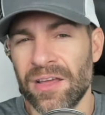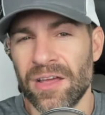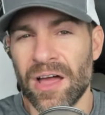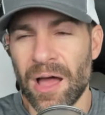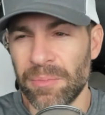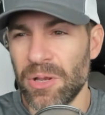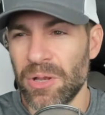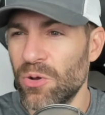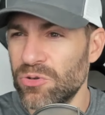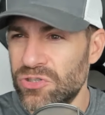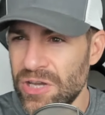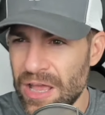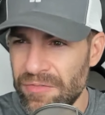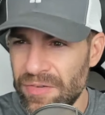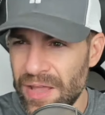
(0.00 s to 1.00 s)
I'm your
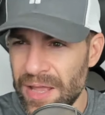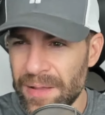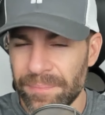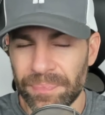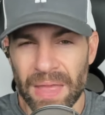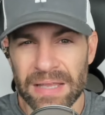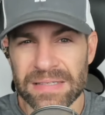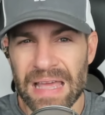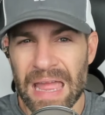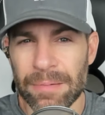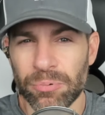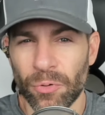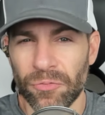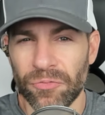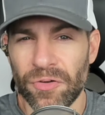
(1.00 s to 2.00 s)
host, JV. It's
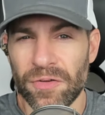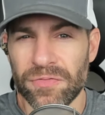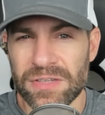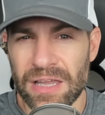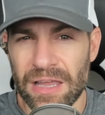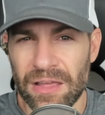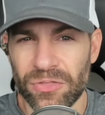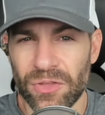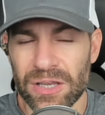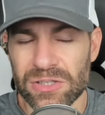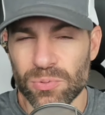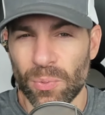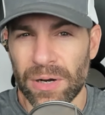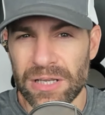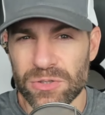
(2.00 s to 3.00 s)
April 15th,
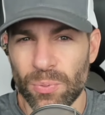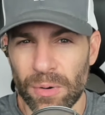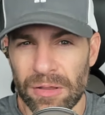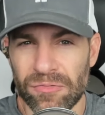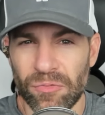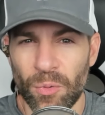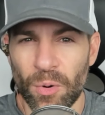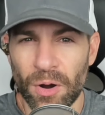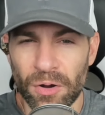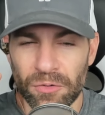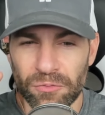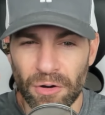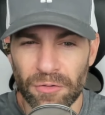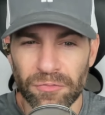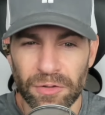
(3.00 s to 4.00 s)

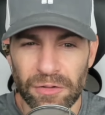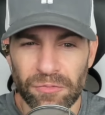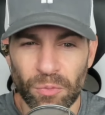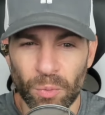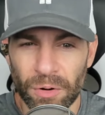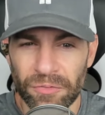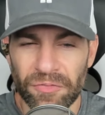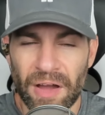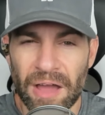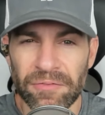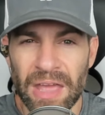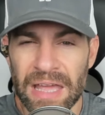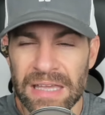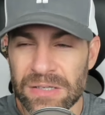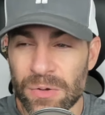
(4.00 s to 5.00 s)
2024, roughly 4 to
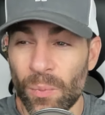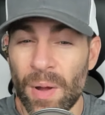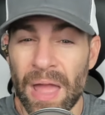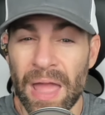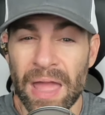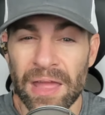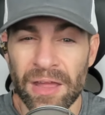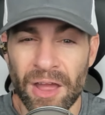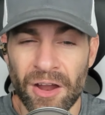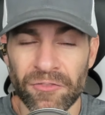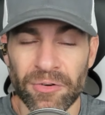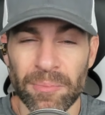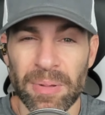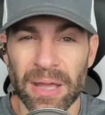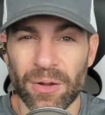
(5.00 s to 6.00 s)
5 days away
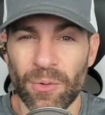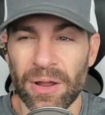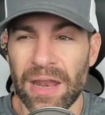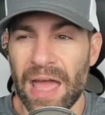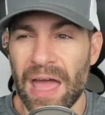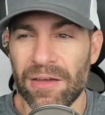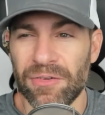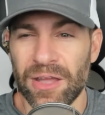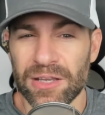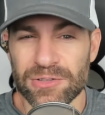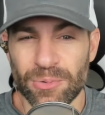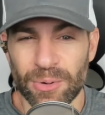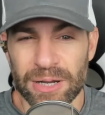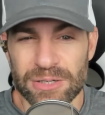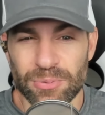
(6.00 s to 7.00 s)
from Bitcoin halving
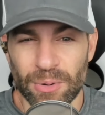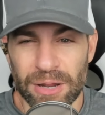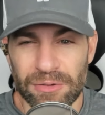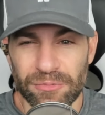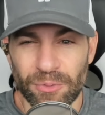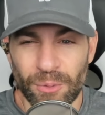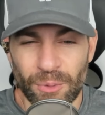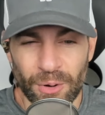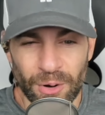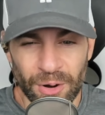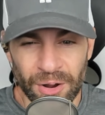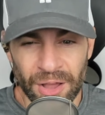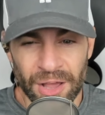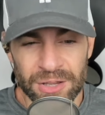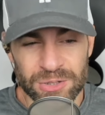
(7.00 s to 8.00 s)

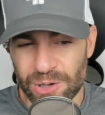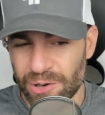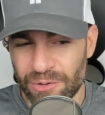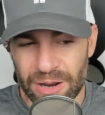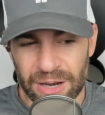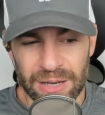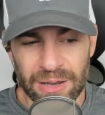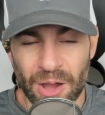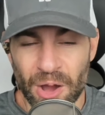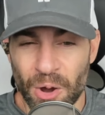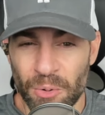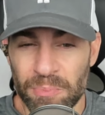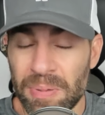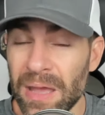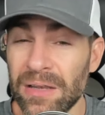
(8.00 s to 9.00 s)
2024. So you already
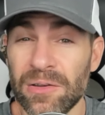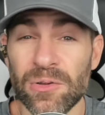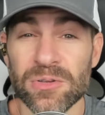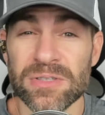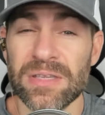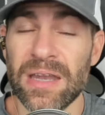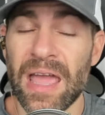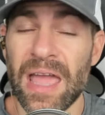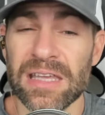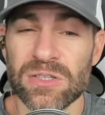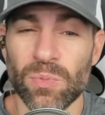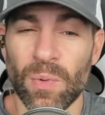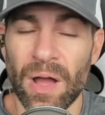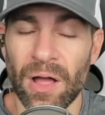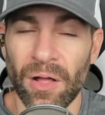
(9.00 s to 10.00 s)
know. Big news today
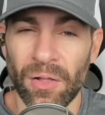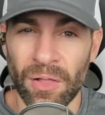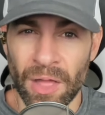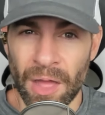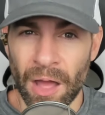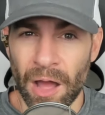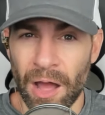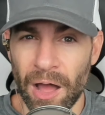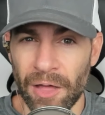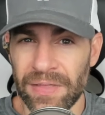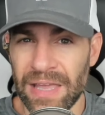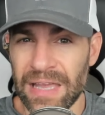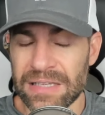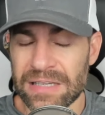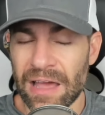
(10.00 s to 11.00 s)
as well.
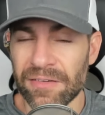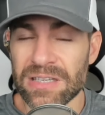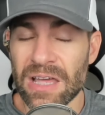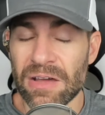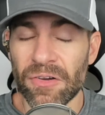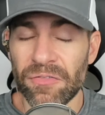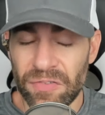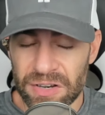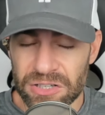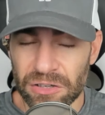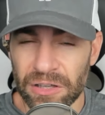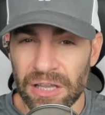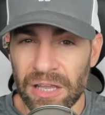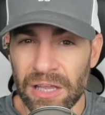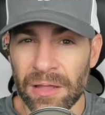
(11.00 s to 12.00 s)
The ETFs have
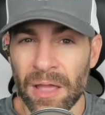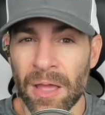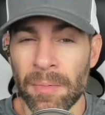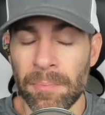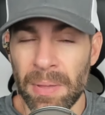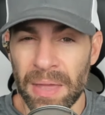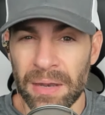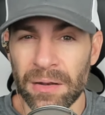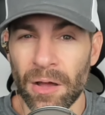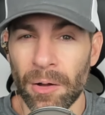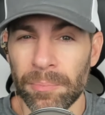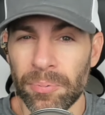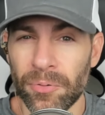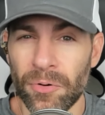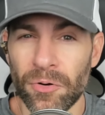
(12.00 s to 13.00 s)
officially been
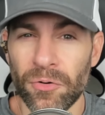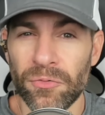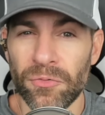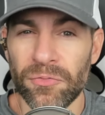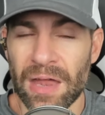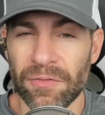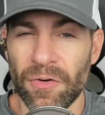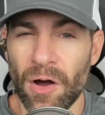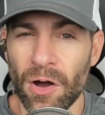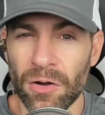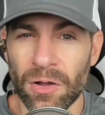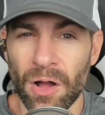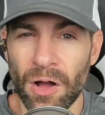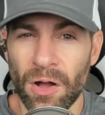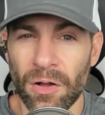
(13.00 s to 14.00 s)
approved out of
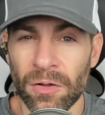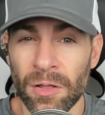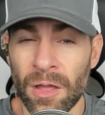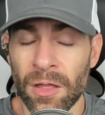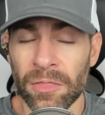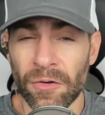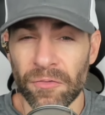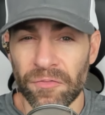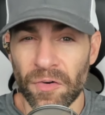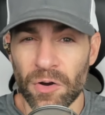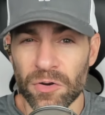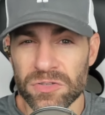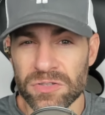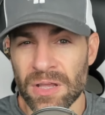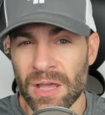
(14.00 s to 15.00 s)
Hong Kong, the
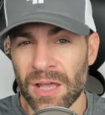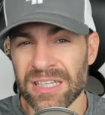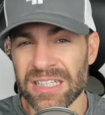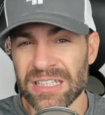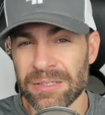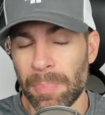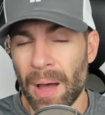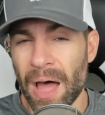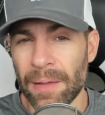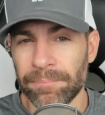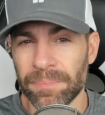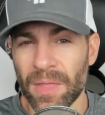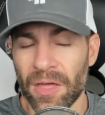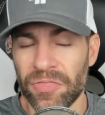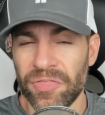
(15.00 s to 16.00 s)
first
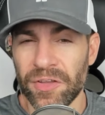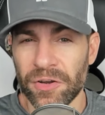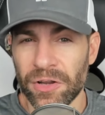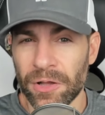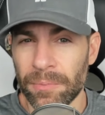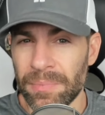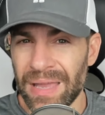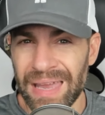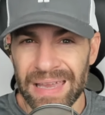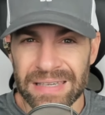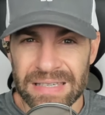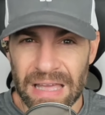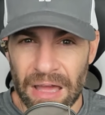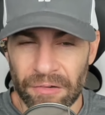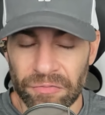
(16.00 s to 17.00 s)
spot Ethereum
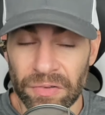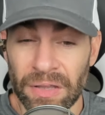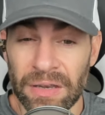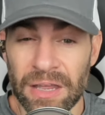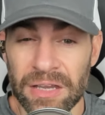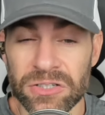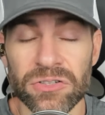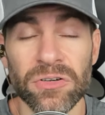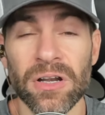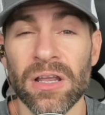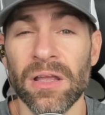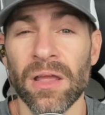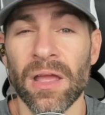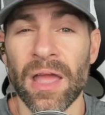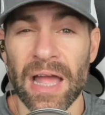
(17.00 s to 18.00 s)
ETF in
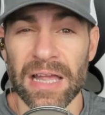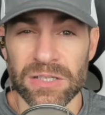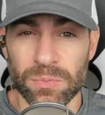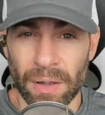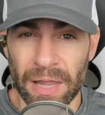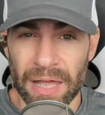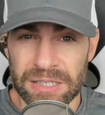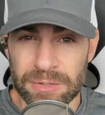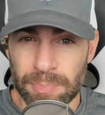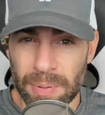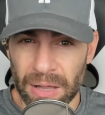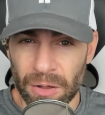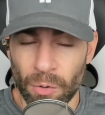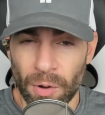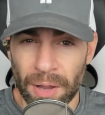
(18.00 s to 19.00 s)
history, as well as
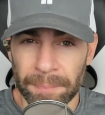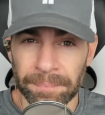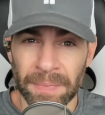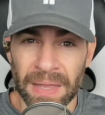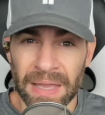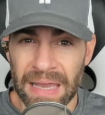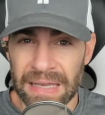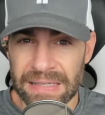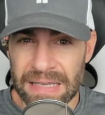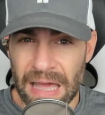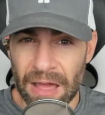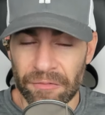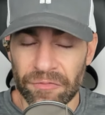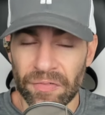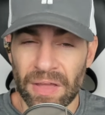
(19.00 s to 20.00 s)
Bitcoin
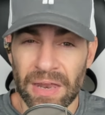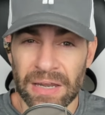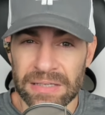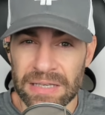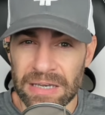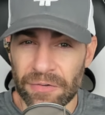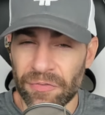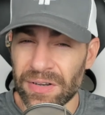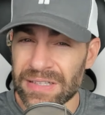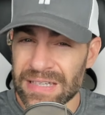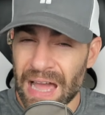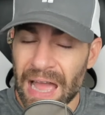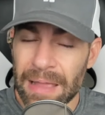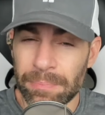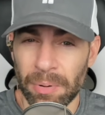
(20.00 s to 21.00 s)
ETF. And it's a different
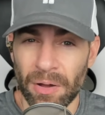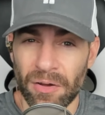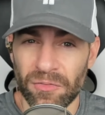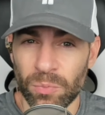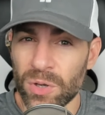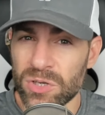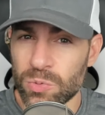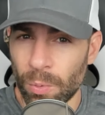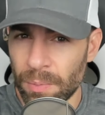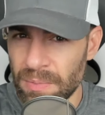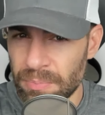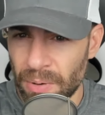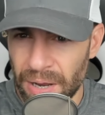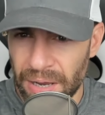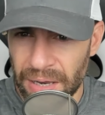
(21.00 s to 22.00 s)
type of, which we'll
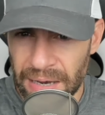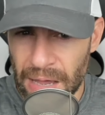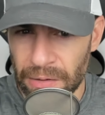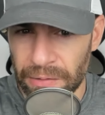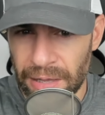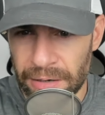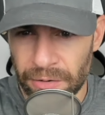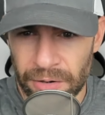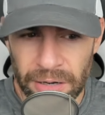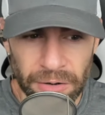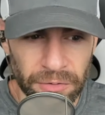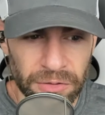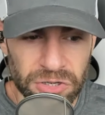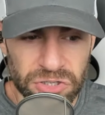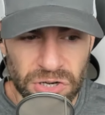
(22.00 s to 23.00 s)
be breaking down later here
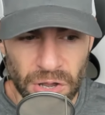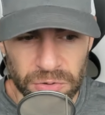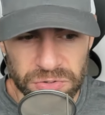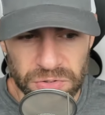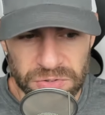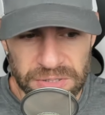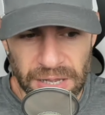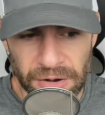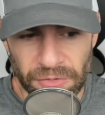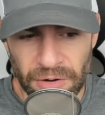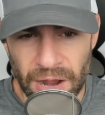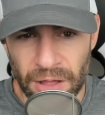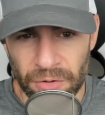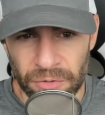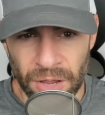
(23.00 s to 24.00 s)
in the show. So stick
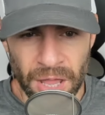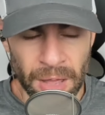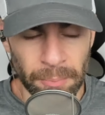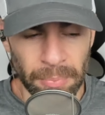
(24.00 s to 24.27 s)
around. But